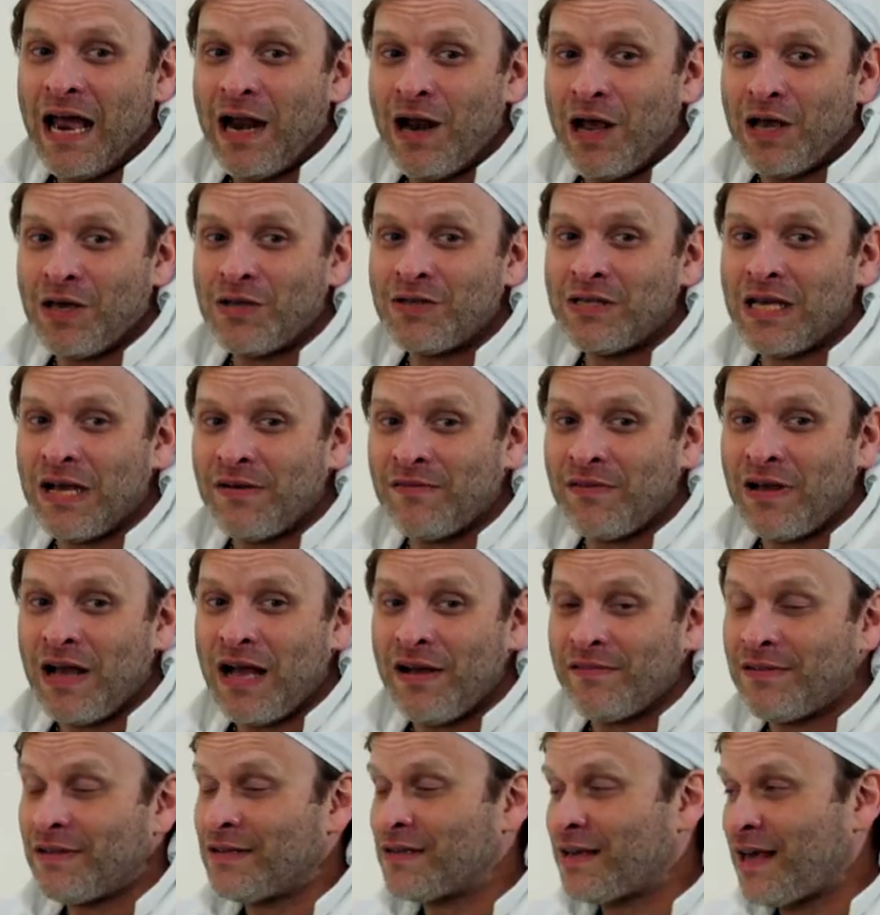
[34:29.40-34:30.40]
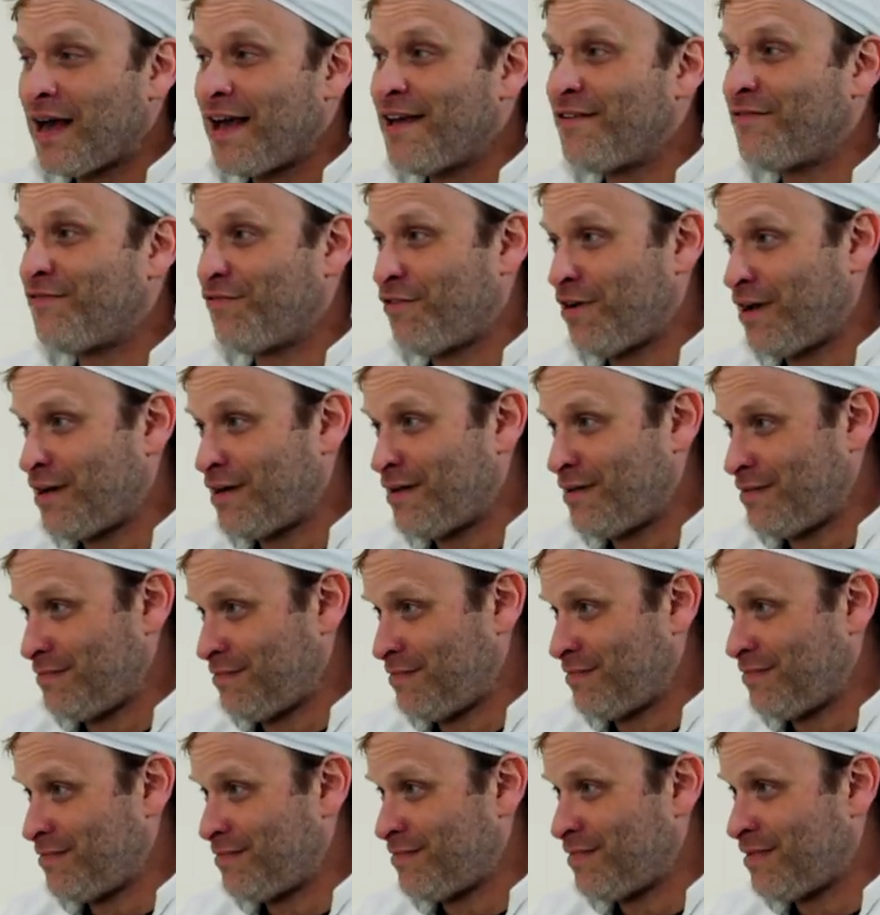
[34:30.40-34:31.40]
And I used to have, I had this gay friend,
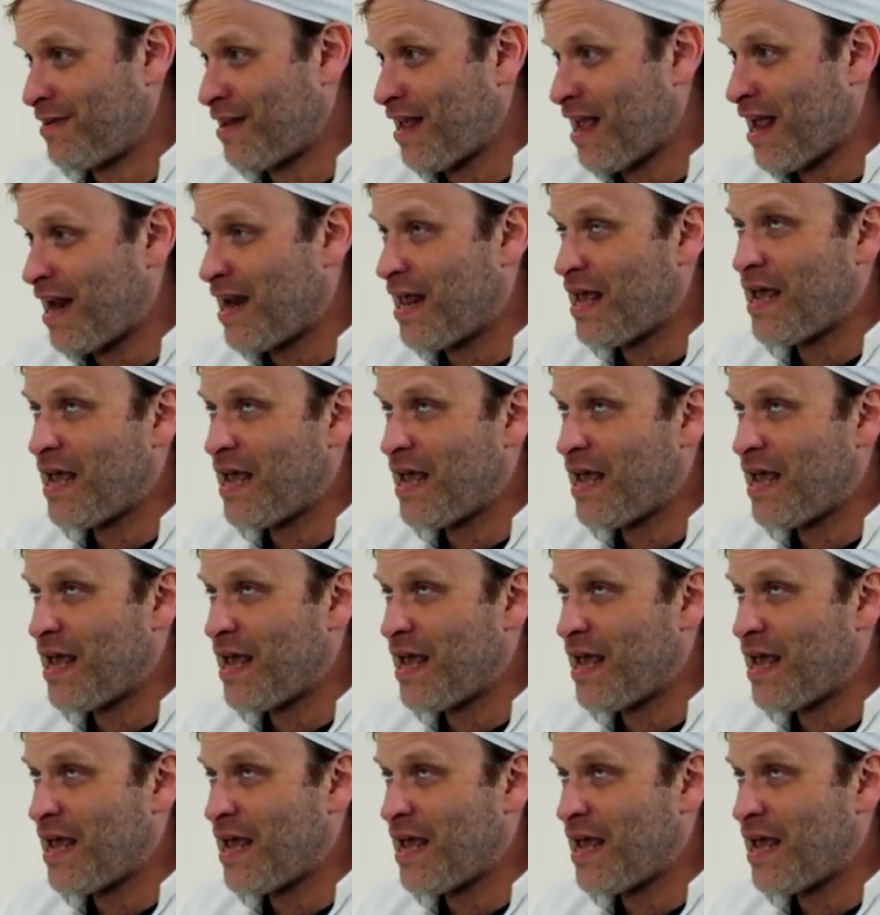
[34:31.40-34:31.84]
and